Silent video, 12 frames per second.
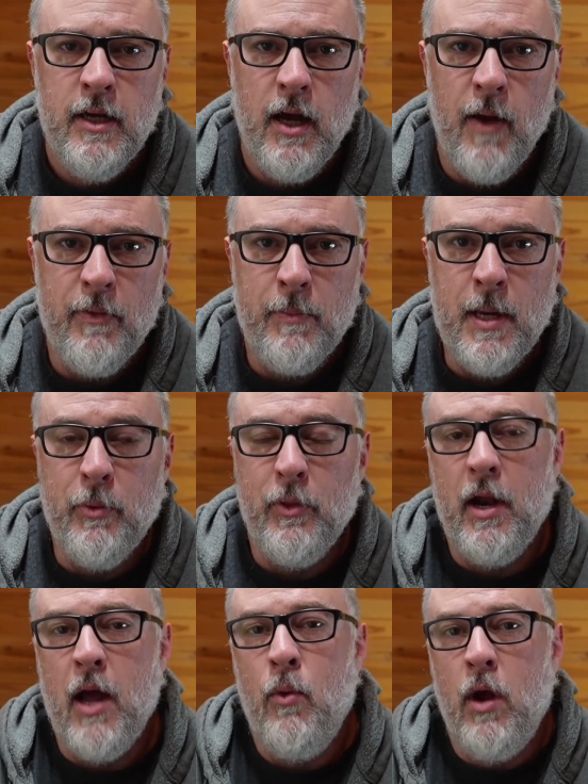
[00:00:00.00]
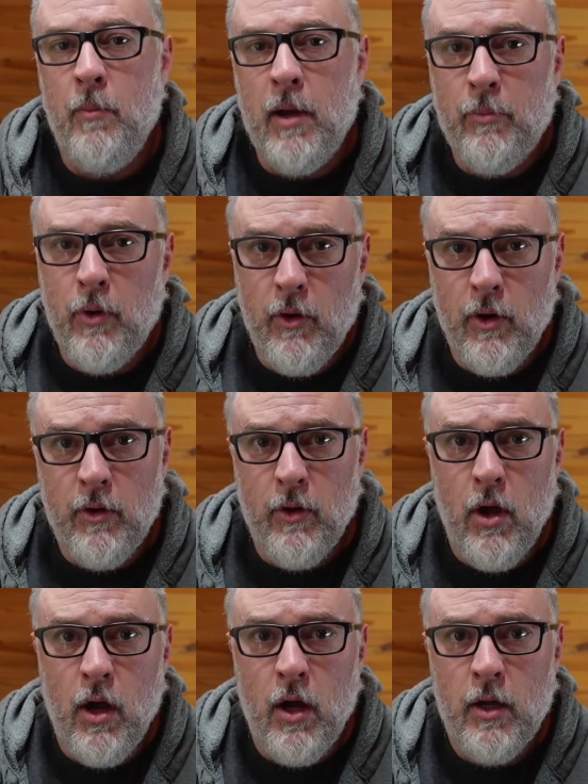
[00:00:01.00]
the people that I wanted my
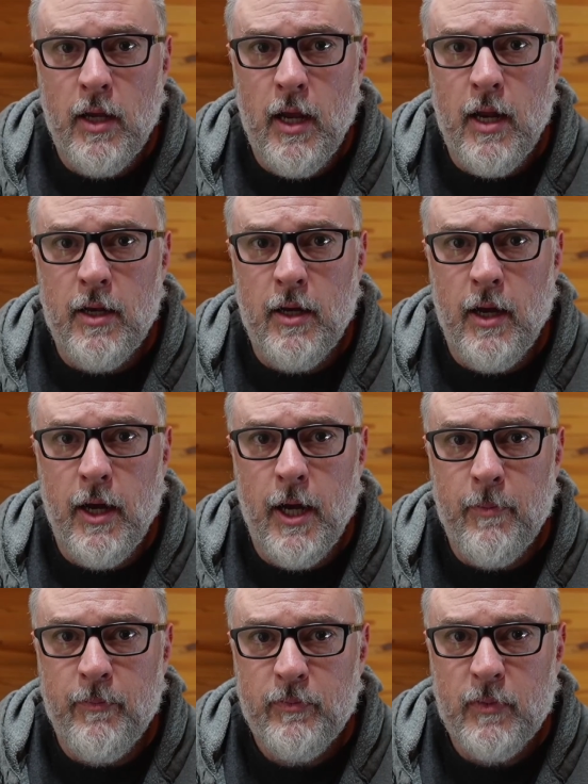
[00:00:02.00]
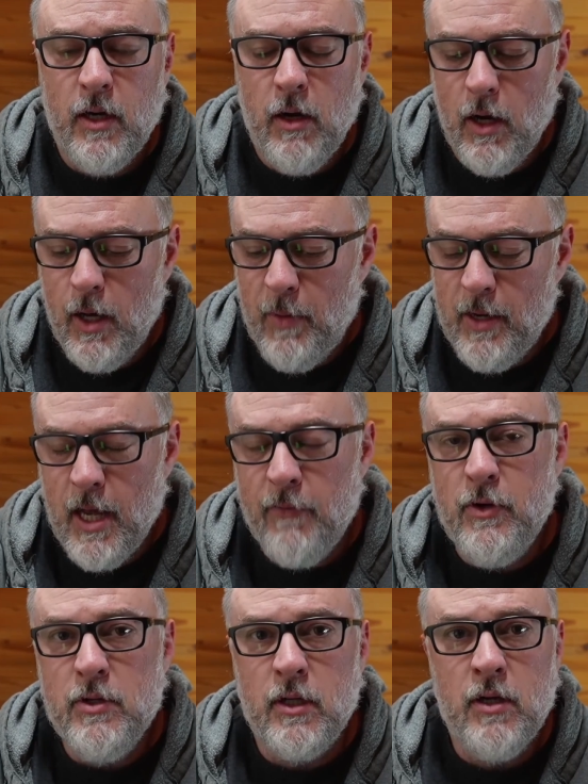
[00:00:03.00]
brother-in-law and my
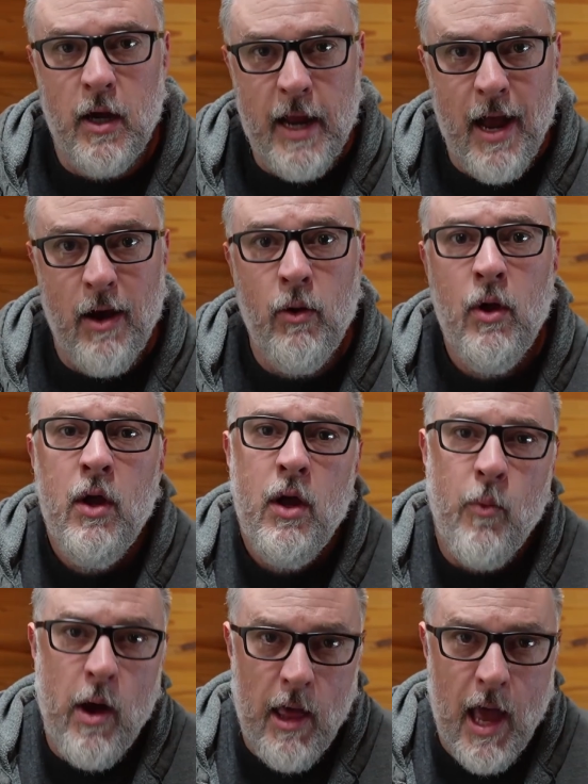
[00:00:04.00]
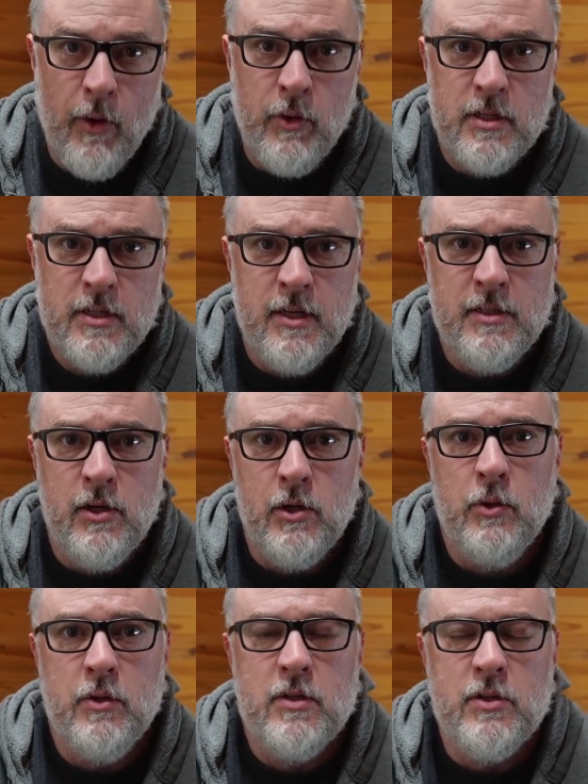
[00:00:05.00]
nephew to cut out while I was
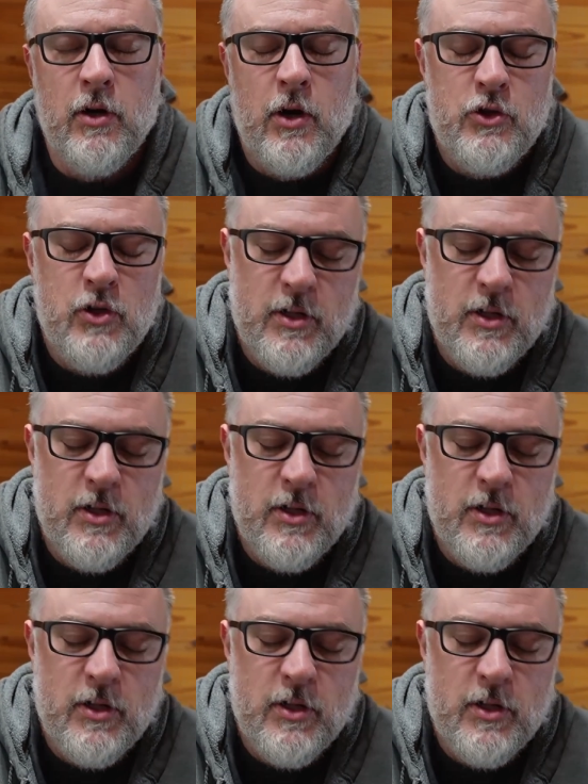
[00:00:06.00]
continuing the search.